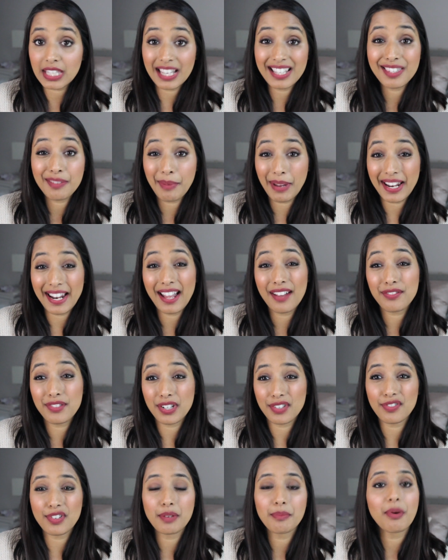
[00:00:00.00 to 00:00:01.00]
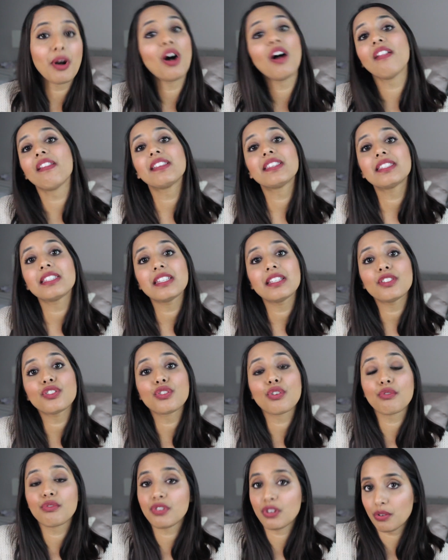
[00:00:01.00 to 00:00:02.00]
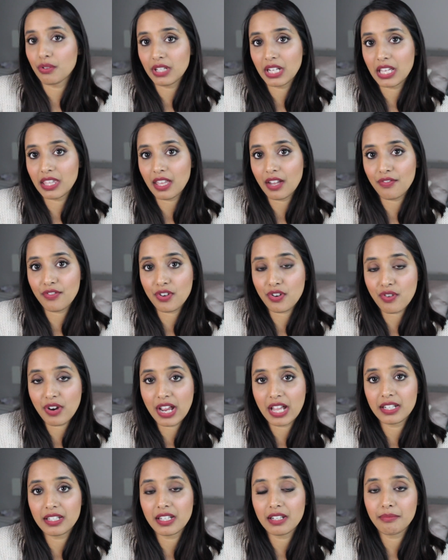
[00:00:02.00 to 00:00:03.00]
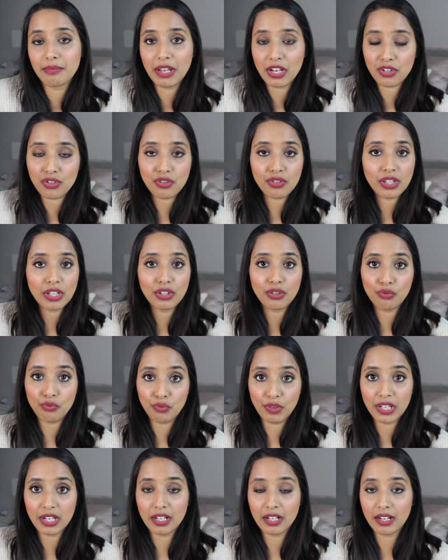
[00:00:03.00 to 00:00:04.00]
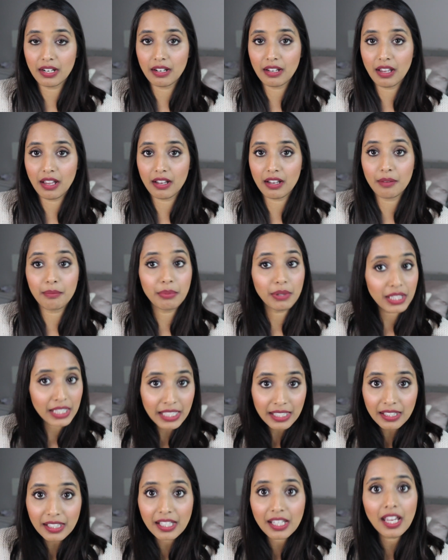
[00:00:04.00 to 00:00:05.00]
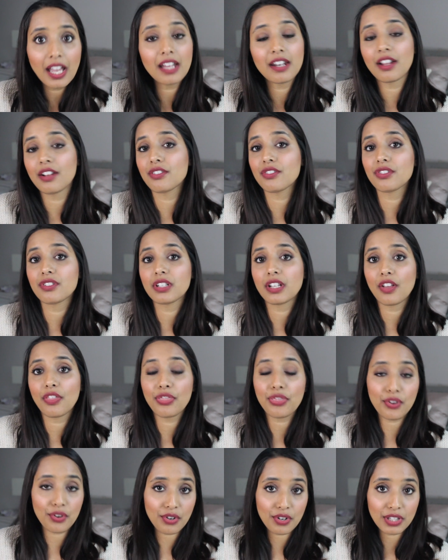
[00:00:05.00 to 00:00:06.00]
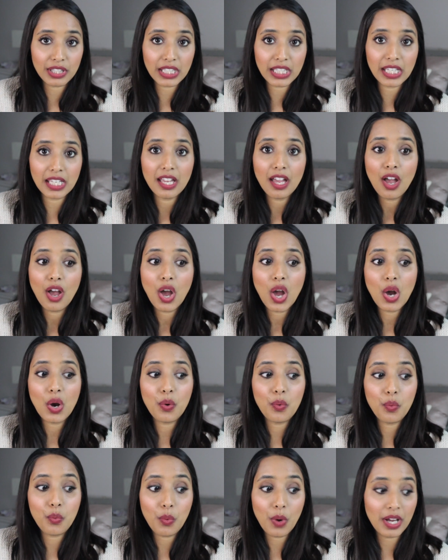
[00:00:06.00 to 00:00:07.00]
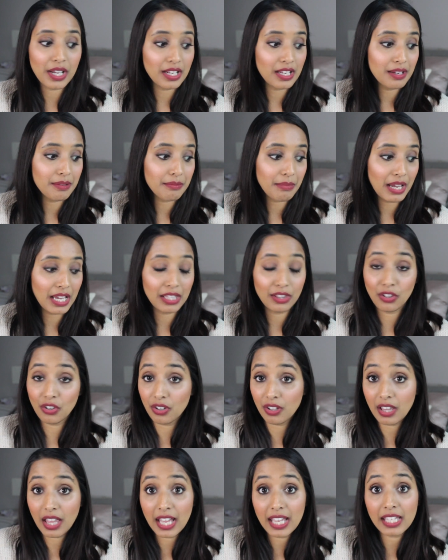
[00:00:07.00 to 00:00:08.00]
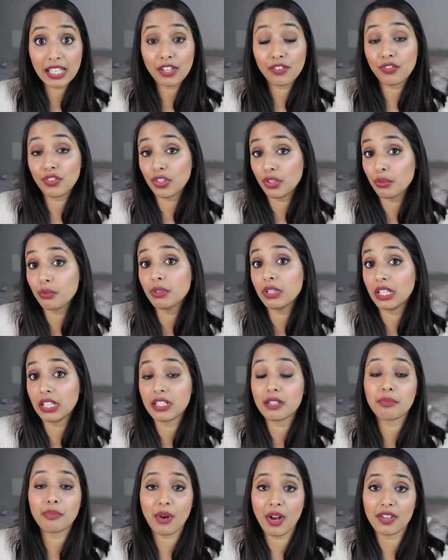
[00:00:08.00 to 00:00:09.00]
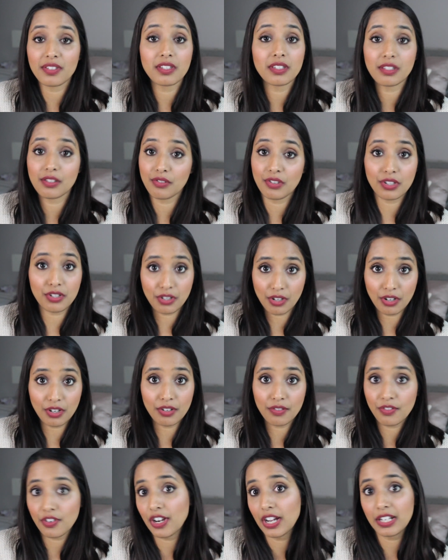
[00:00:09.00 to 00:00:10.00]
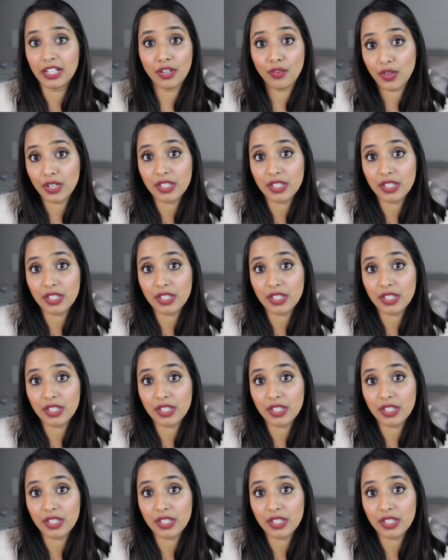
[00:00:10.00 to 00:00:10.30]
sites might have different policies, so don't take that for granted. Make sure that you read it completely and understand thoroughly what it might look like if you need to process a return for any